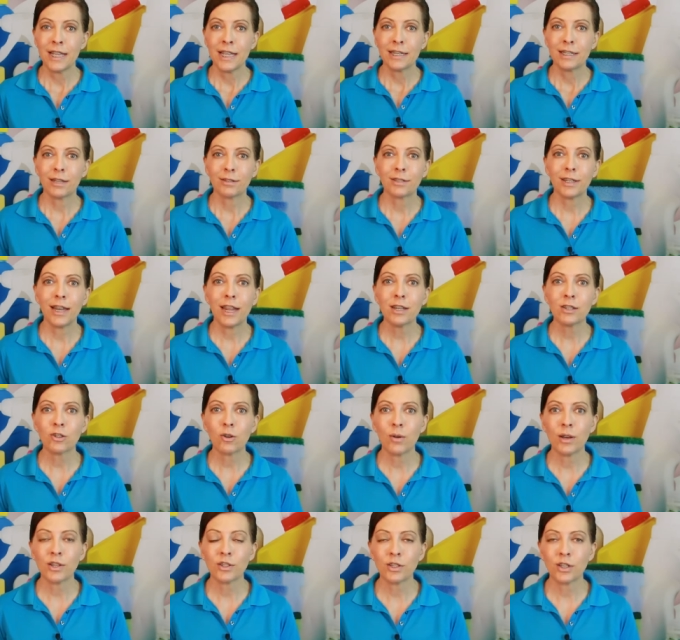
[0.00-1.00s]
Now, today's
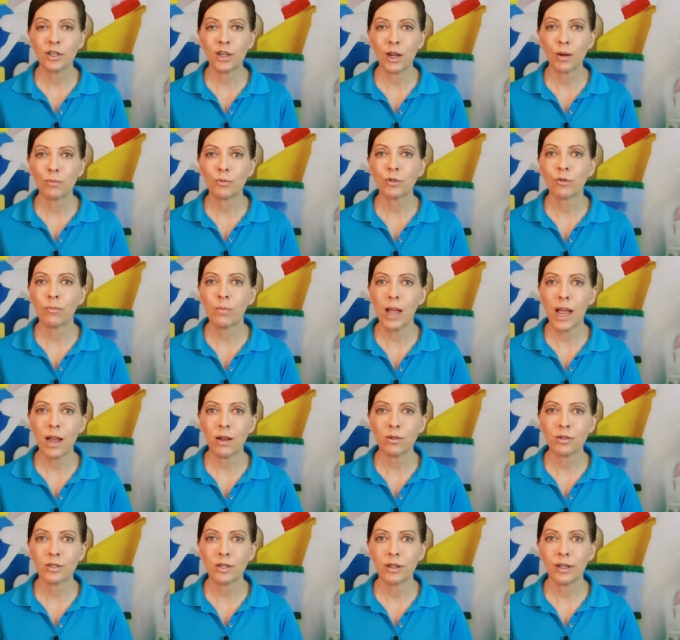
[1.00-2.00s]
question comes from a
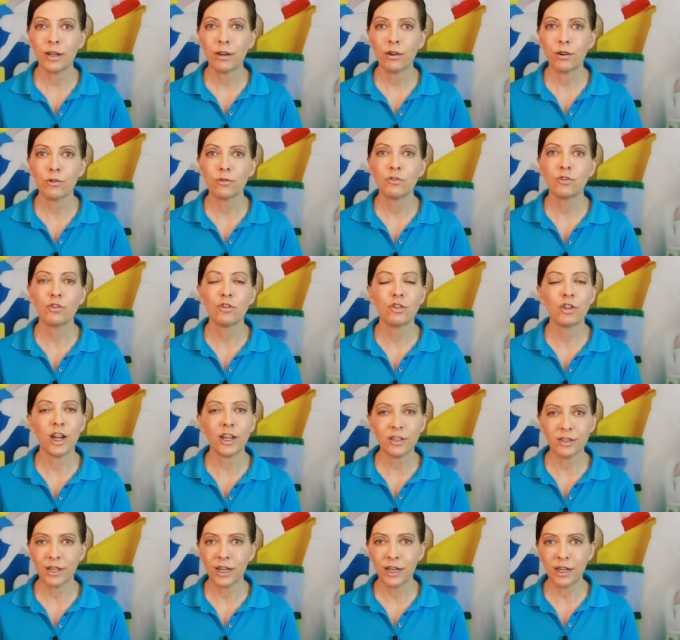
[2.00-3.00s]
house cleaner who's
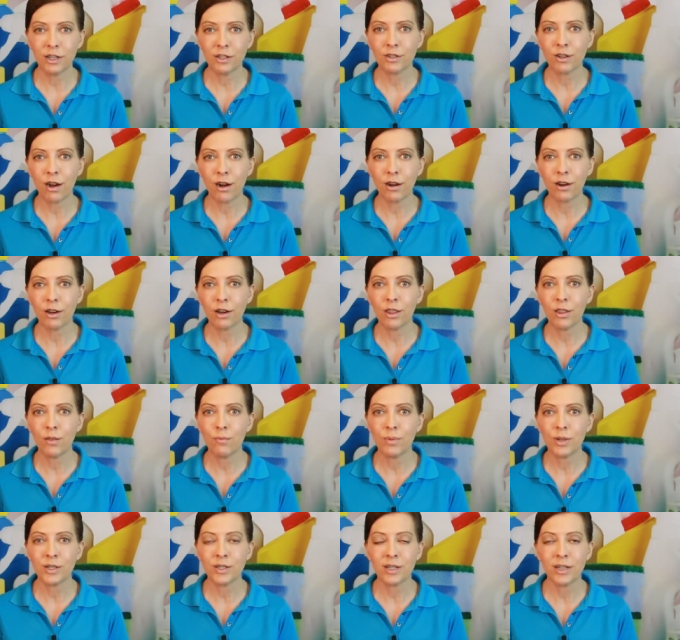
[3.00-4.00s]
just getting started in the
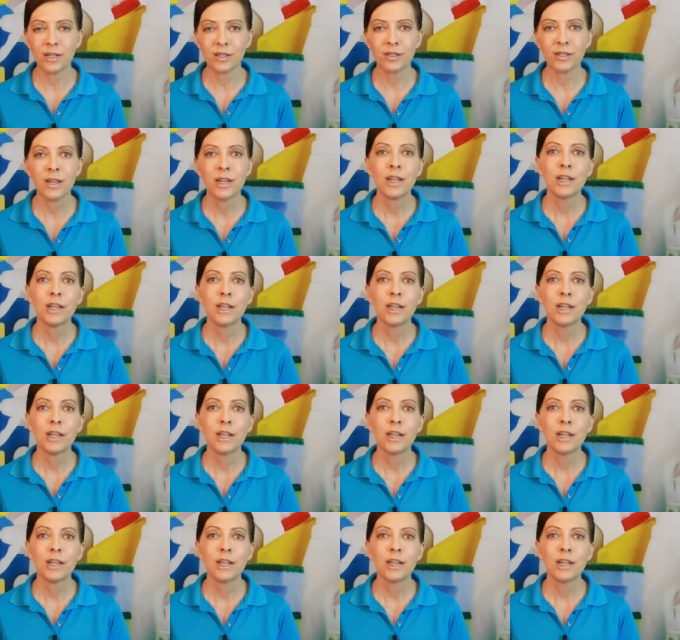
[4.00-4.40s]
business.